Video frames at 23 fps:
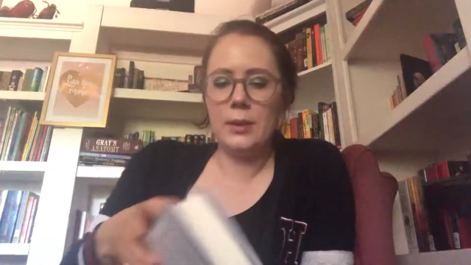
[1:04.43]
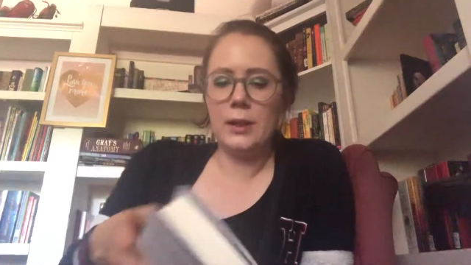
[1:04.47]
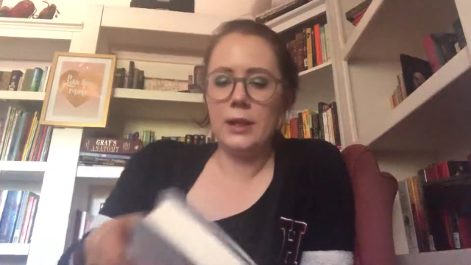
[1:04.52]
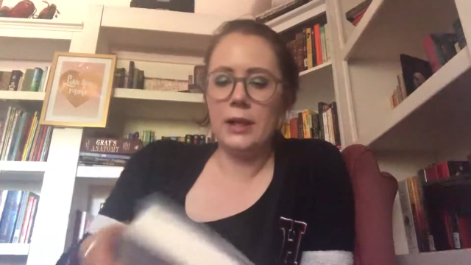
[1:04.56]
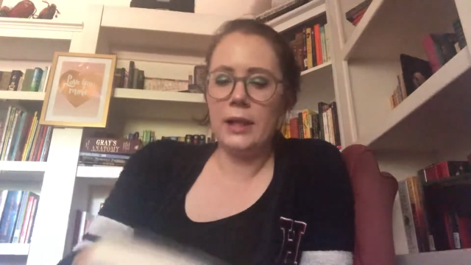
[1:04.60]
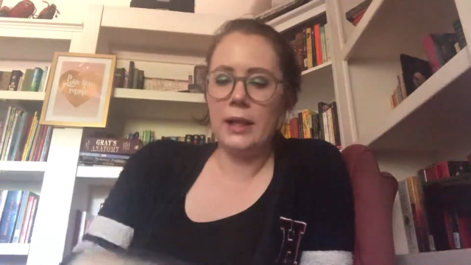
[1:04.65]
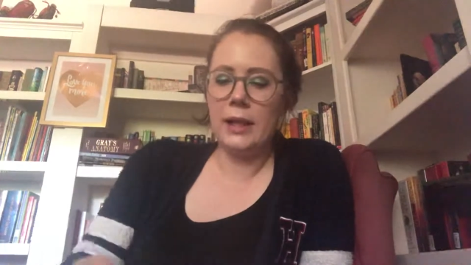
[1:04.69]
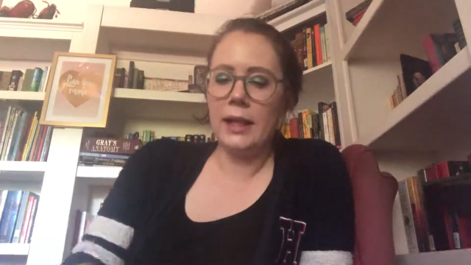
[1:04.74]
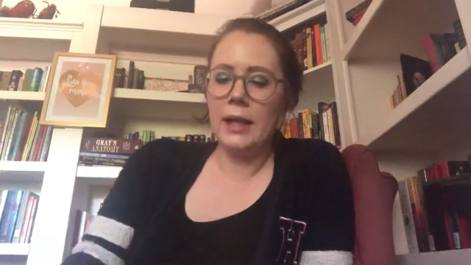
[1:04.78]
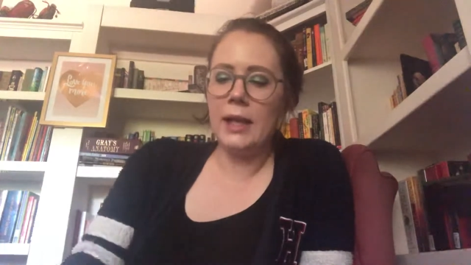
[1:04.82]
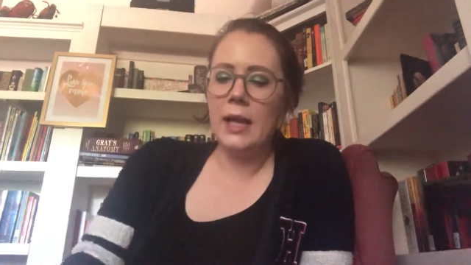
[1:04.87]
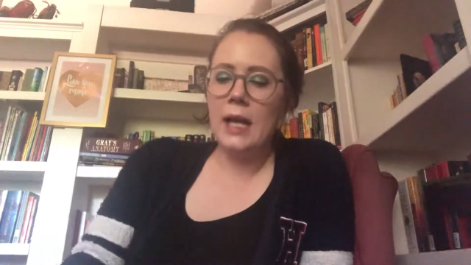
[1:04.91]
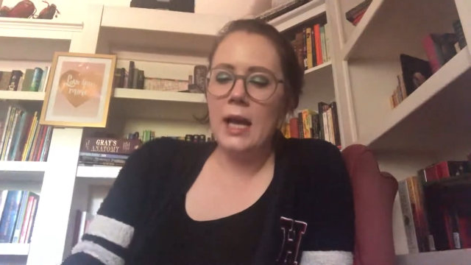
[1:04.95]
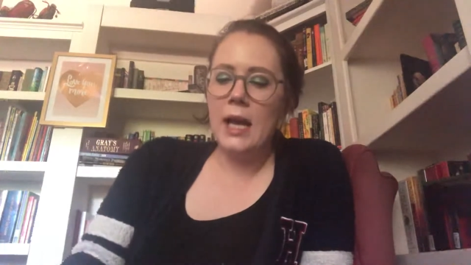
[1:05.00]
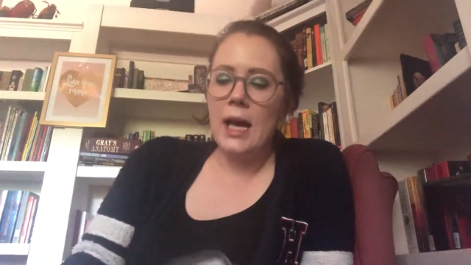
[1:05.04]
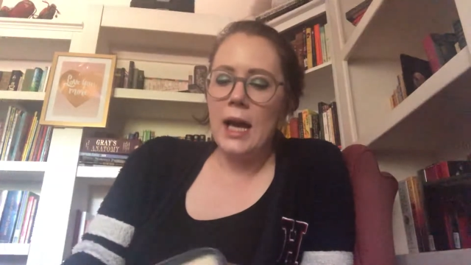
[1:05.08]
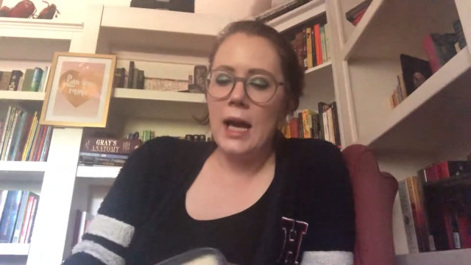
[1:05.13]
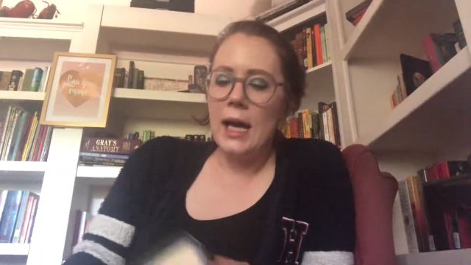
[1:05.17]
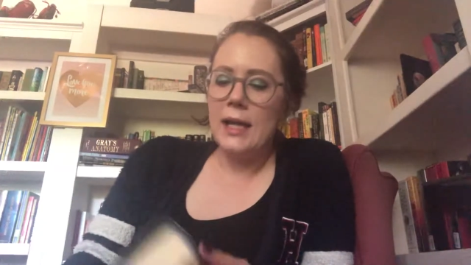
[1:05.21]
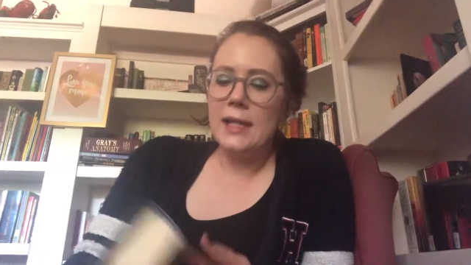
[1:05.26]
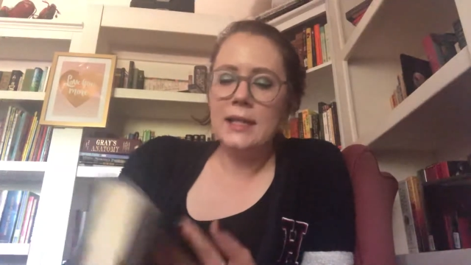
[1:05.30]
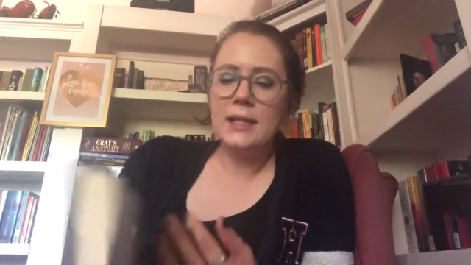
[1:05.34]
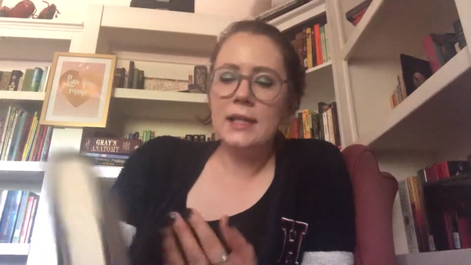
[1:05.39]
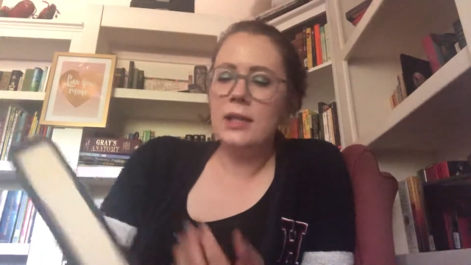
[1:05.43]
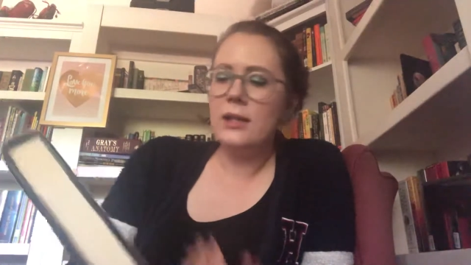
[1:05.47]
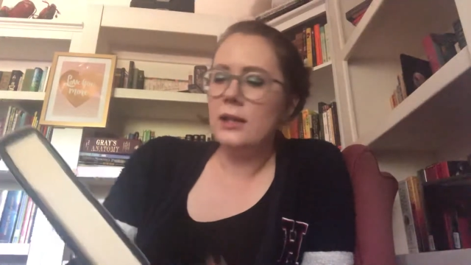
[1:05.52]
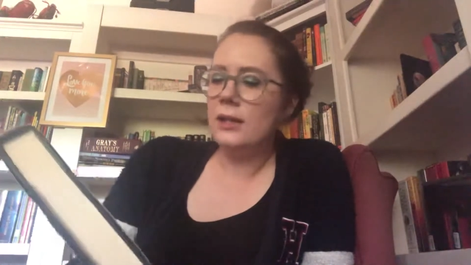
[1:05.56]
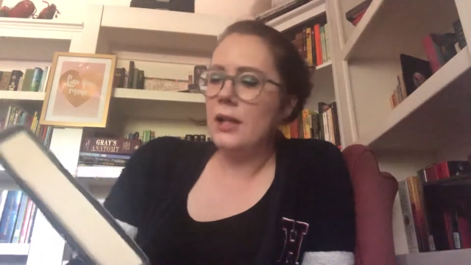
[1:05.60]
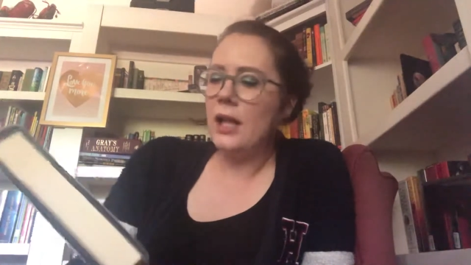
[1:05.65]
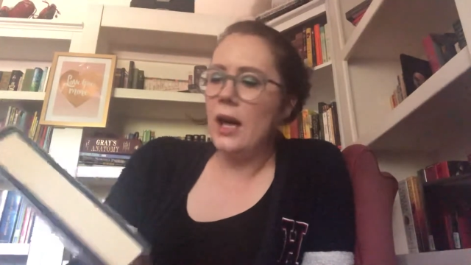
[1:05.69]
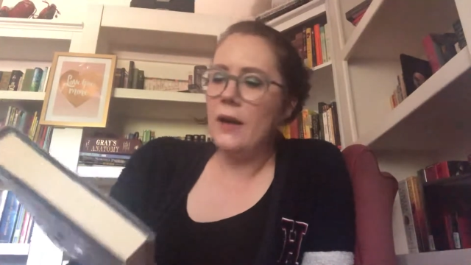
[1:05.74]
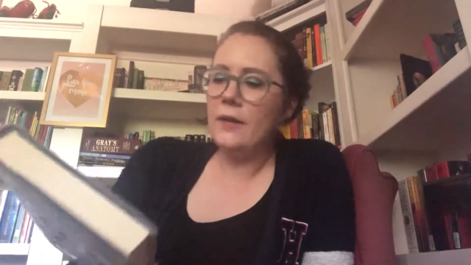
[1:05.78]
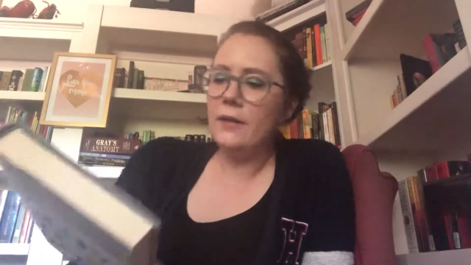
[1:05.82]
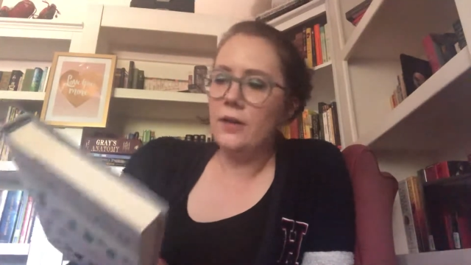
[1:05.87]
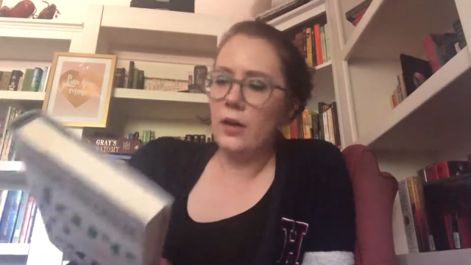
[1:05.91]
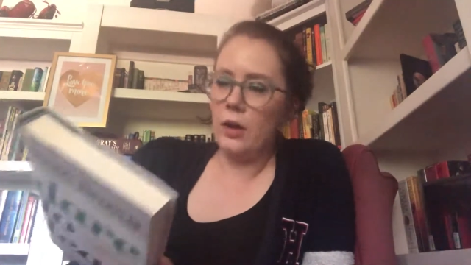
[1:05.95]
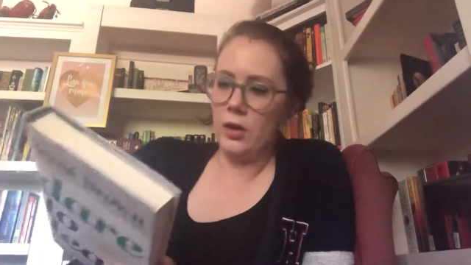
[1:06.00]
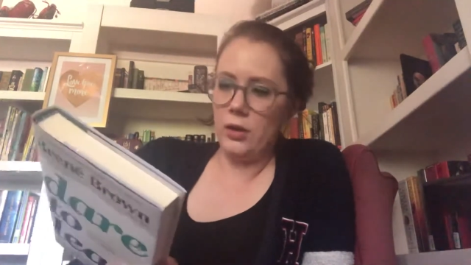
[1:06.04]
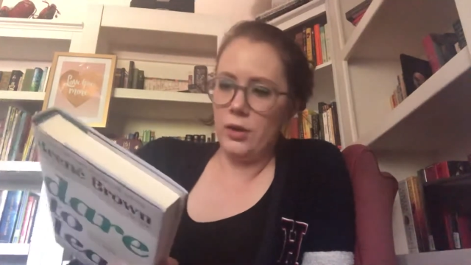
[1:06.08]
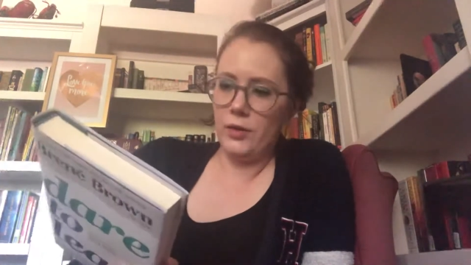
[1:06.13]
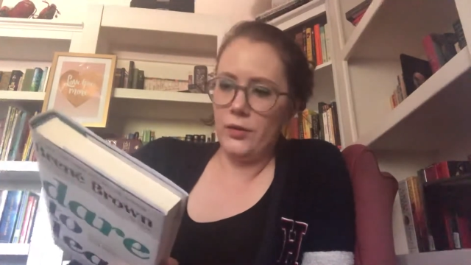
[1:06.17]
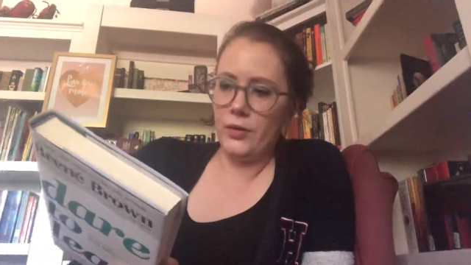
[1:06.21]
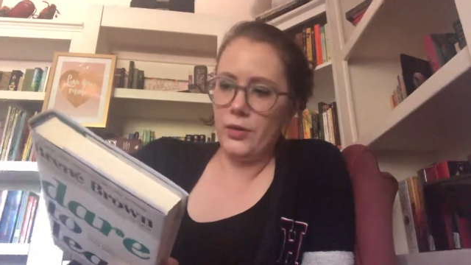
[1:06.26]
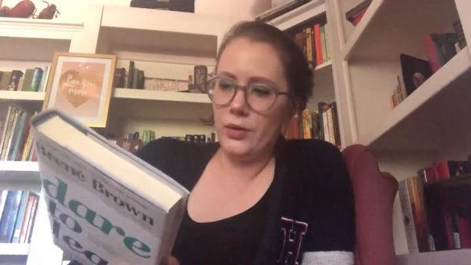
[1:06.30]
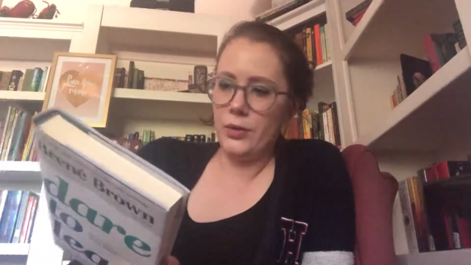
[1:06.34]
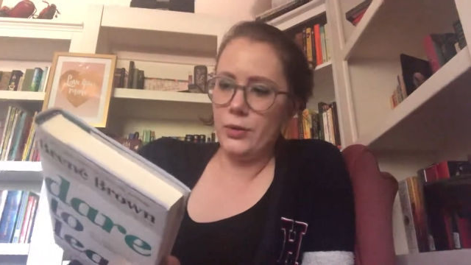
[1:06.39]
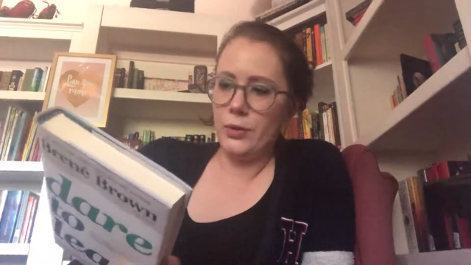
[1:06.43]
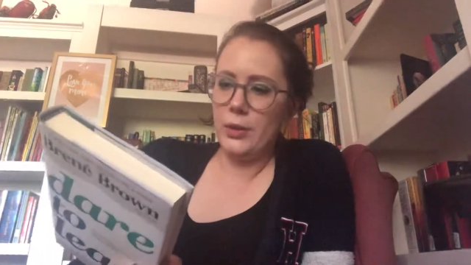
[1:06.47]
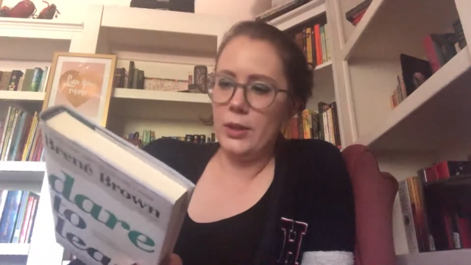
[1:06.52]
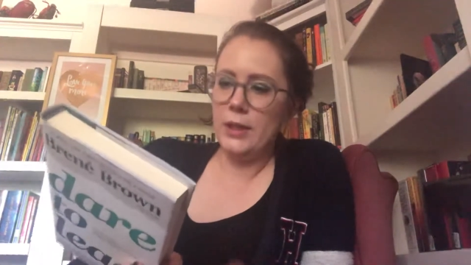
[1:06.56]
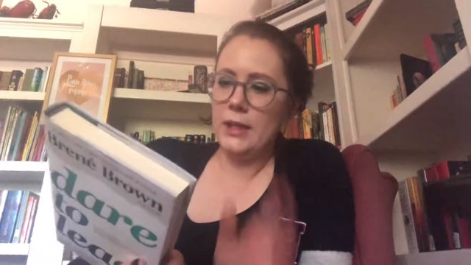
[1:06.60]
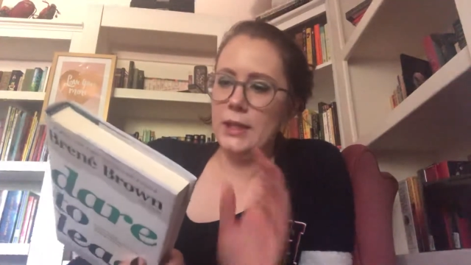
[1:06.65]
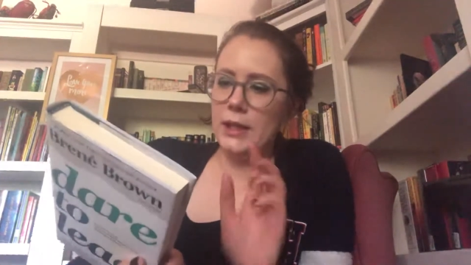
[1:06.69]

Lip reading: but like I still love all of her stories,